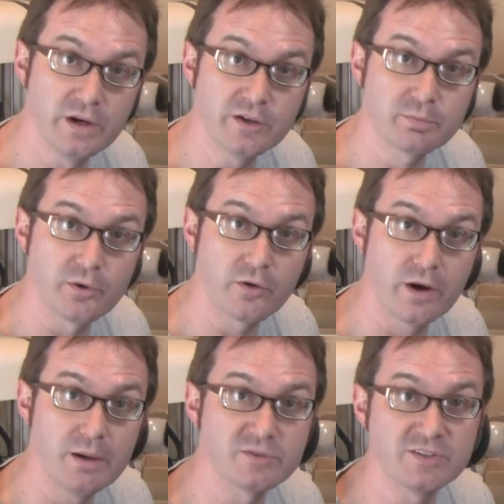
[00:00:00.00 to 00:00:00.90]
Greetings
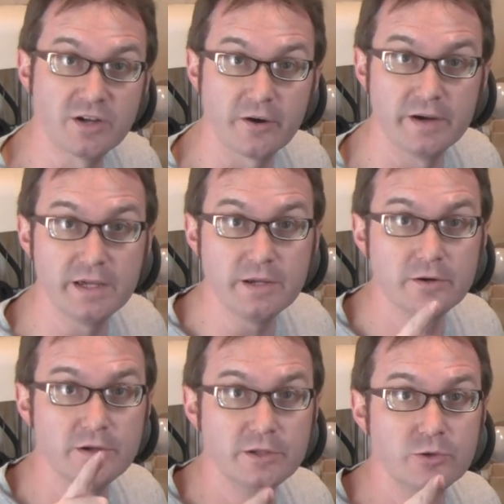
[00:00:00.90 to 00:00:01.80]
programs, Atari
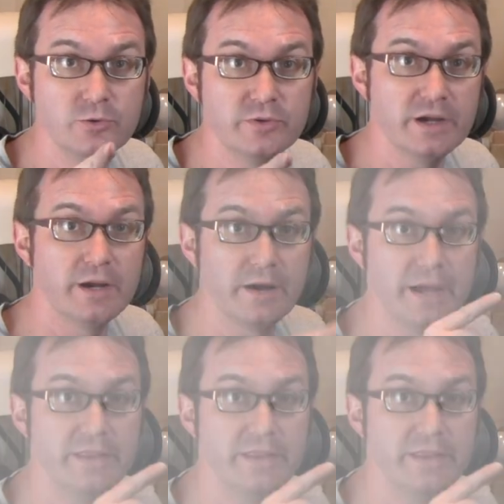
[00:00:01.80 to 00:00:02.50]
here, you there,